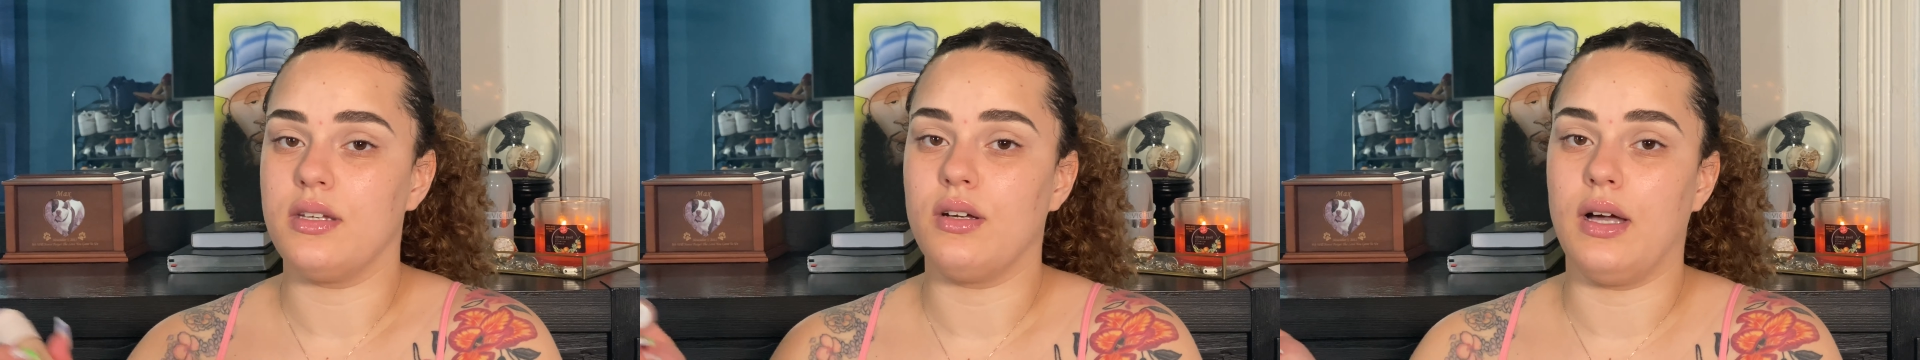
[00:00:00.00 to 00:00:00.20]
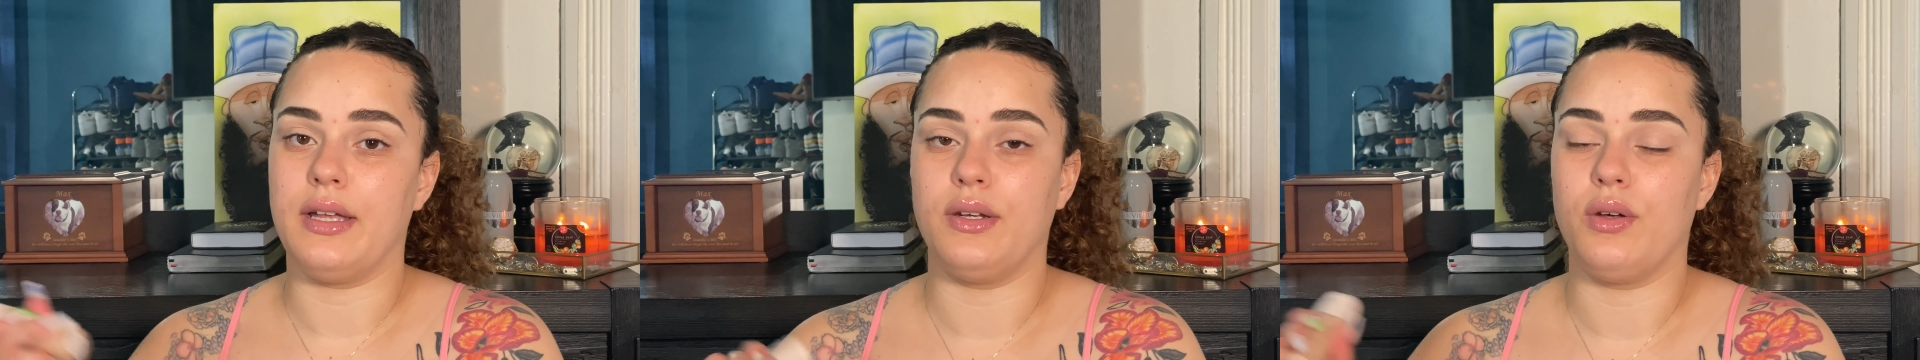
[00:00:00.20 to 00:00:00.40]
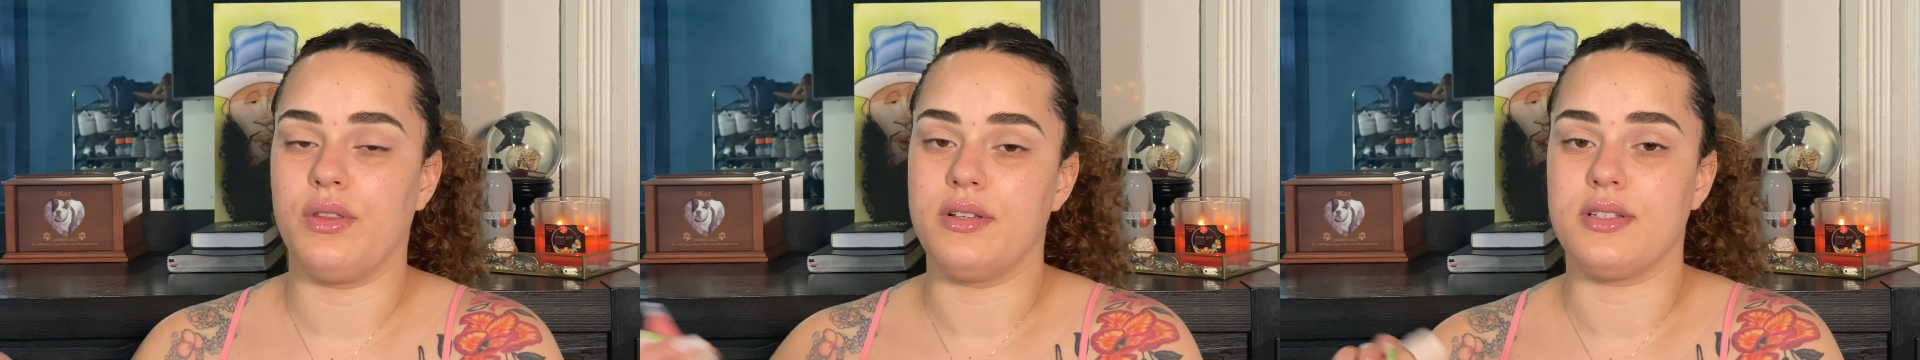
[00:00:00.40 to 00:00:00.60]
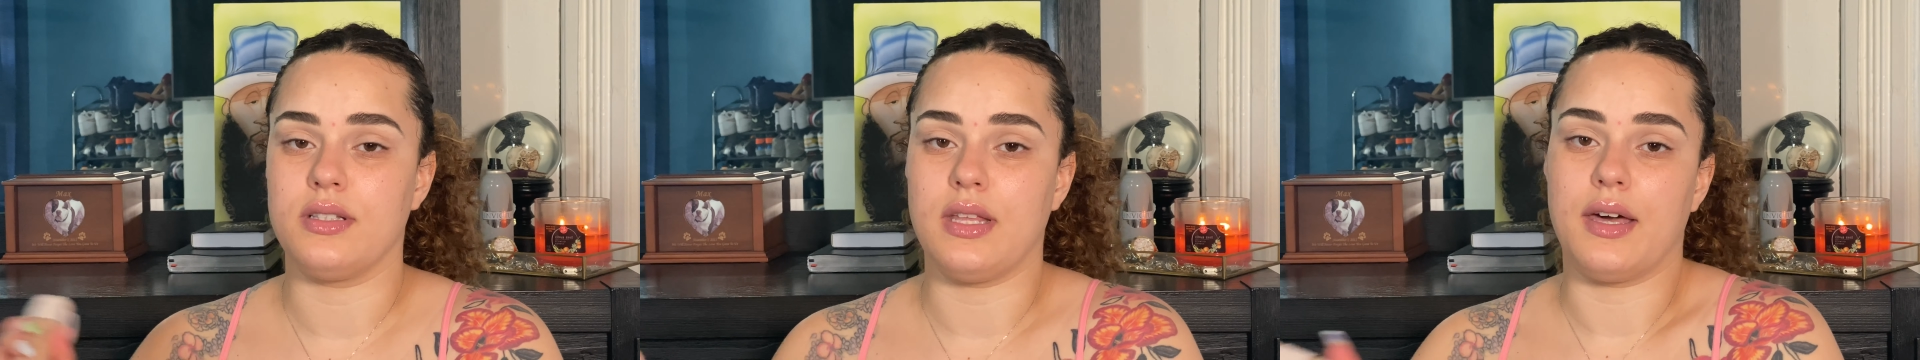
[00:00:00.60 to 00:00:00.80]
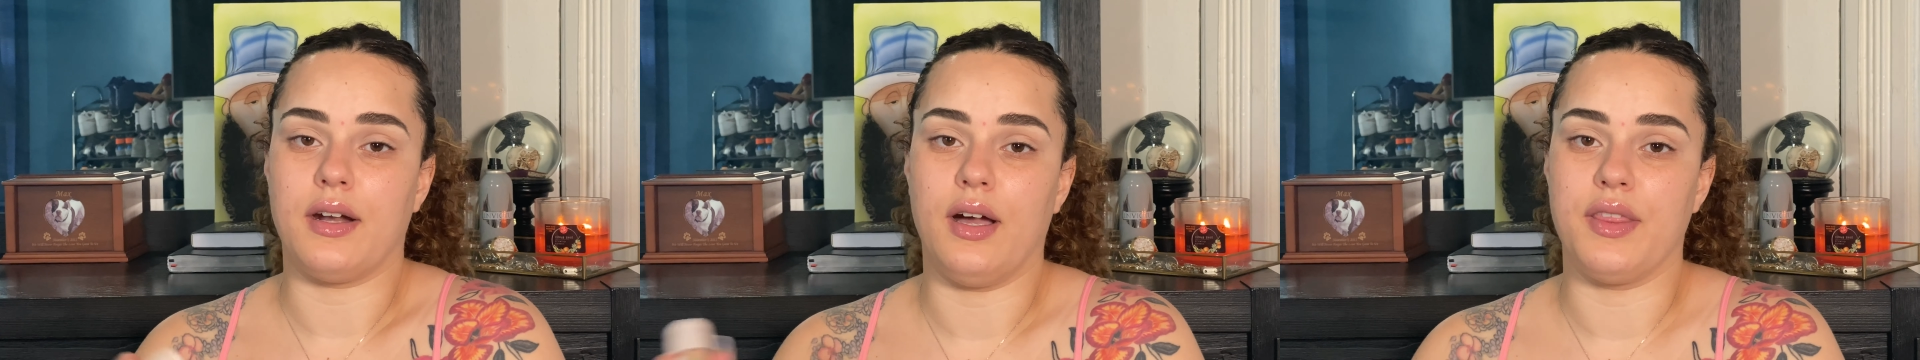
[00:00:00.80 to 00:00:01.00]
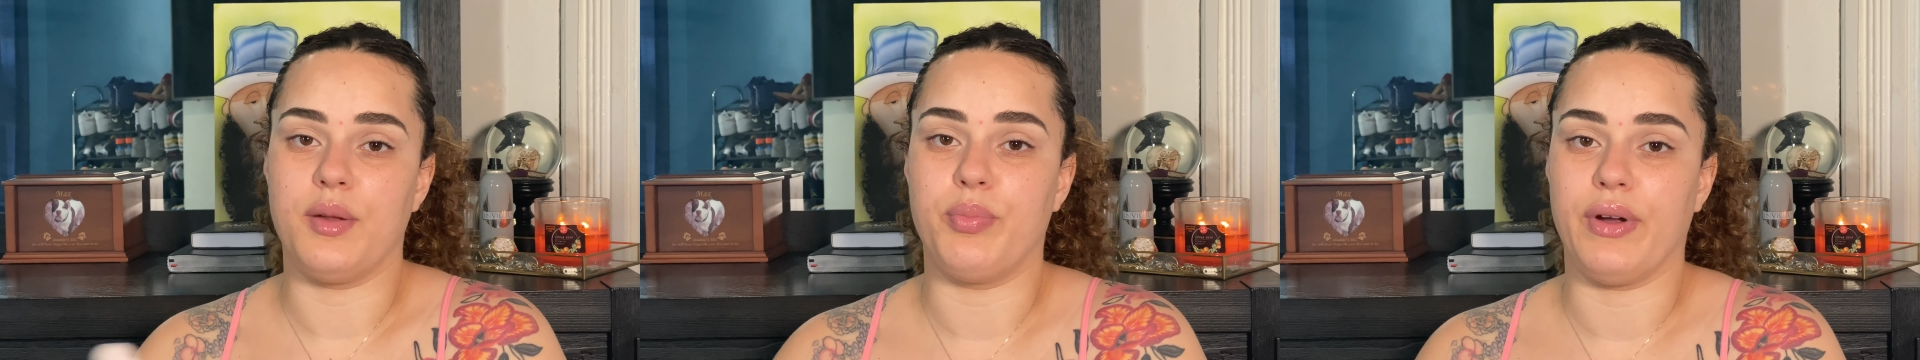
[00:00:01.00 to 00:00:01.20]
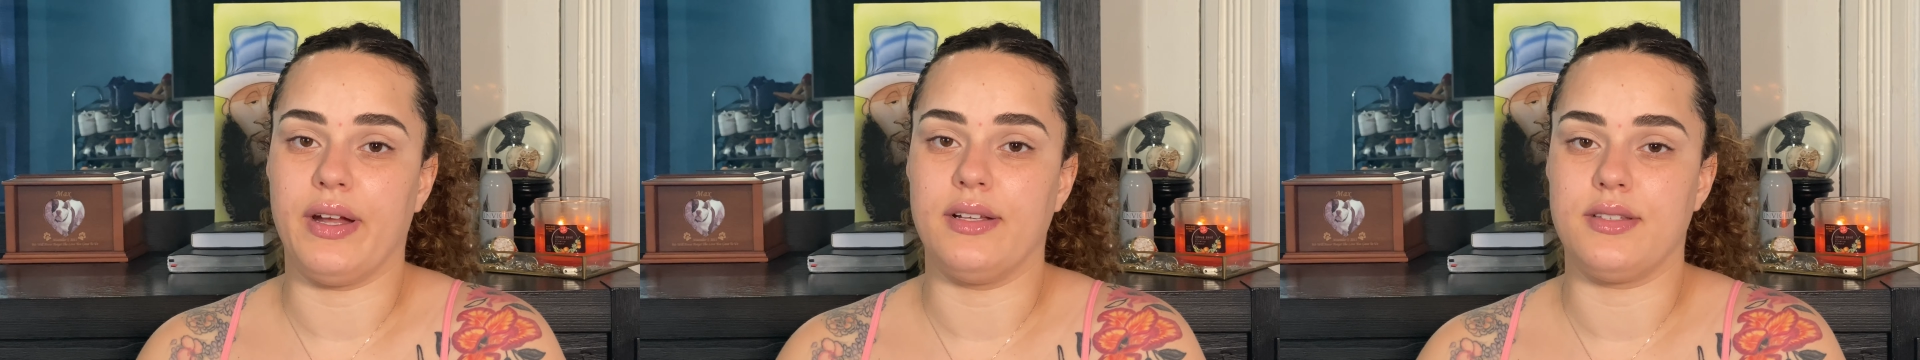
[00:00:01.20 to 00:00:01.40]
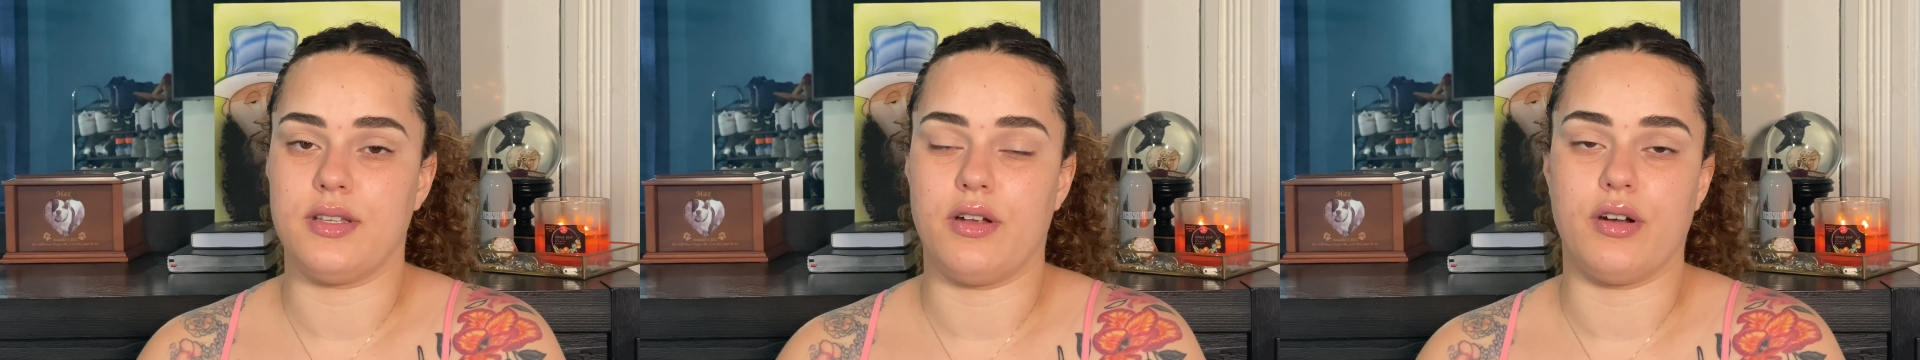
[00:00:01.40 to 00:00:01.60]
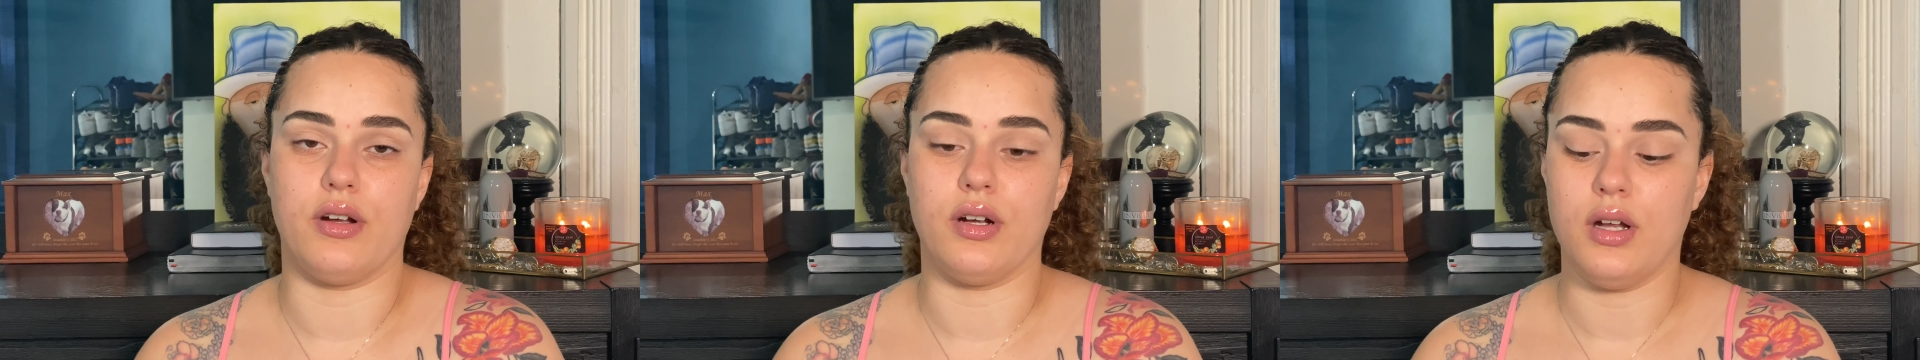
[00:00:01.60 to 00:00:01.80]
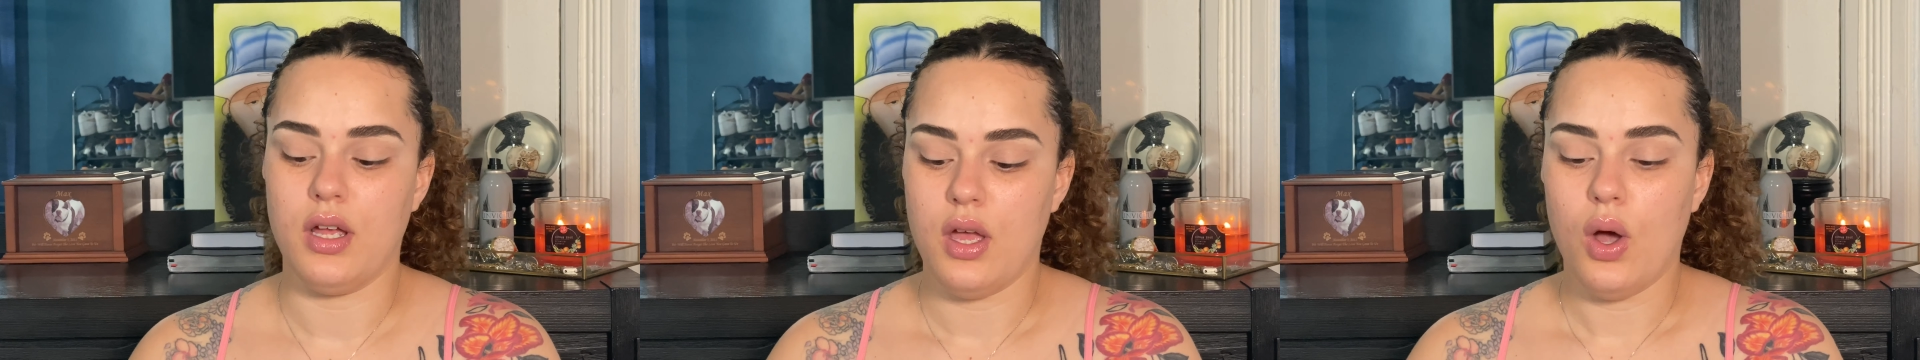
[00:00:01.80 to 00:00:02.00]
I know there's a lot of other brands that are
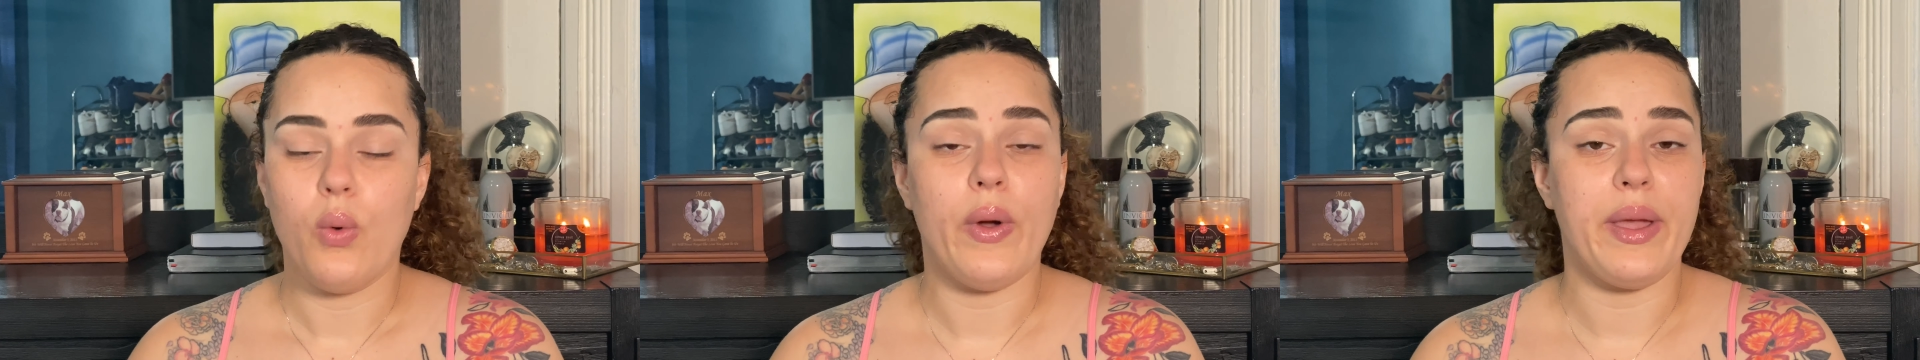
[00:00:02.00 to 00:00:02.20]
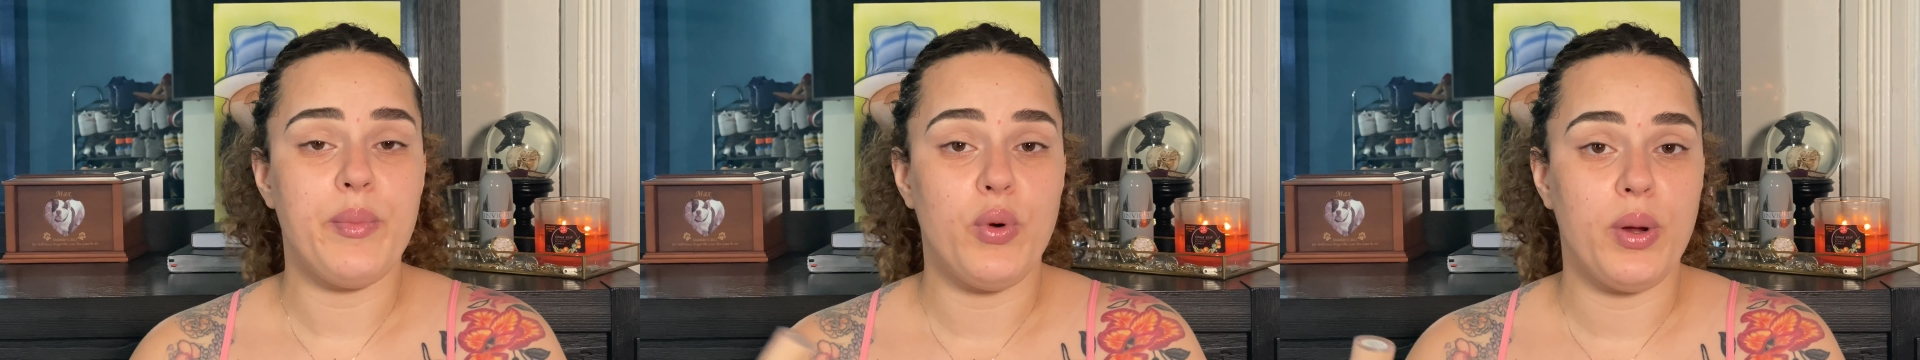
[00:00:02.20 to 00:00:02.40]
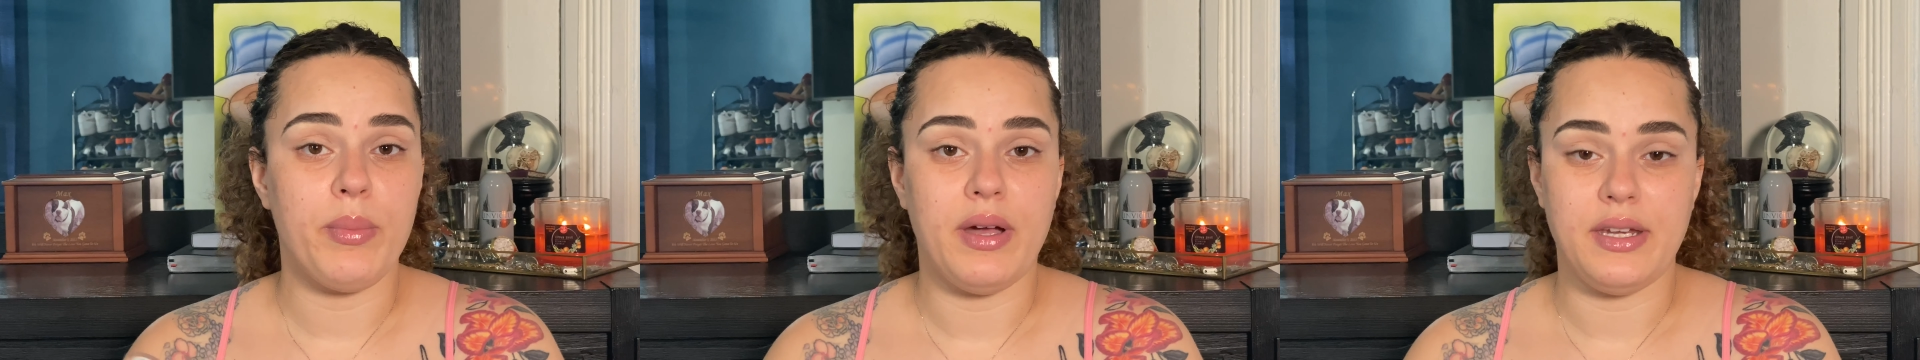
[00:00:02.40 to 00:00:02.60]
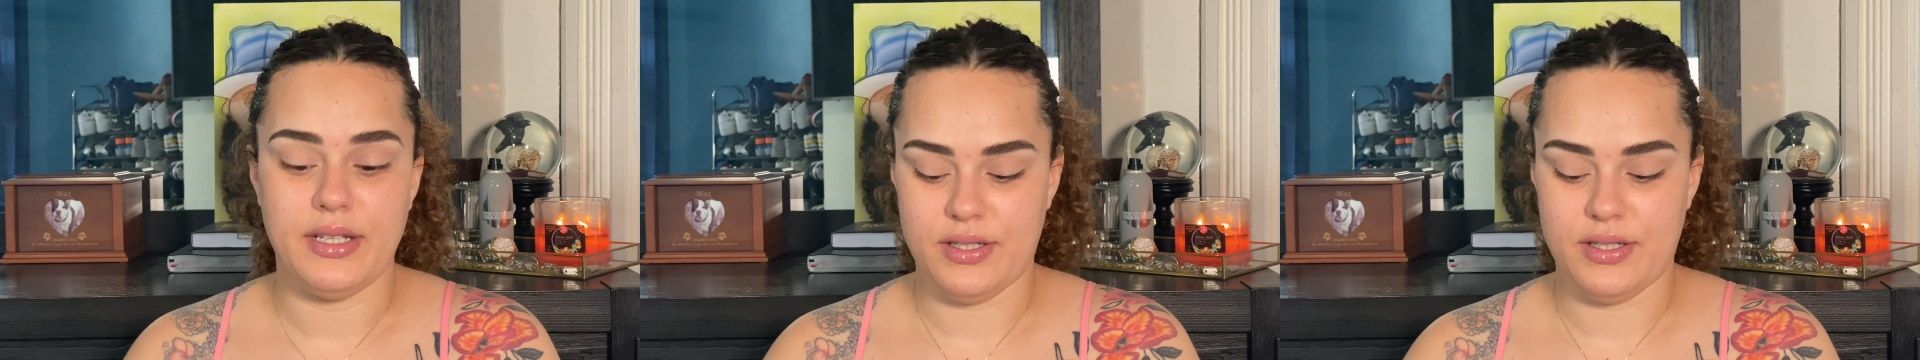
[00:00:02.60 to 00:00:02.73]
way more money.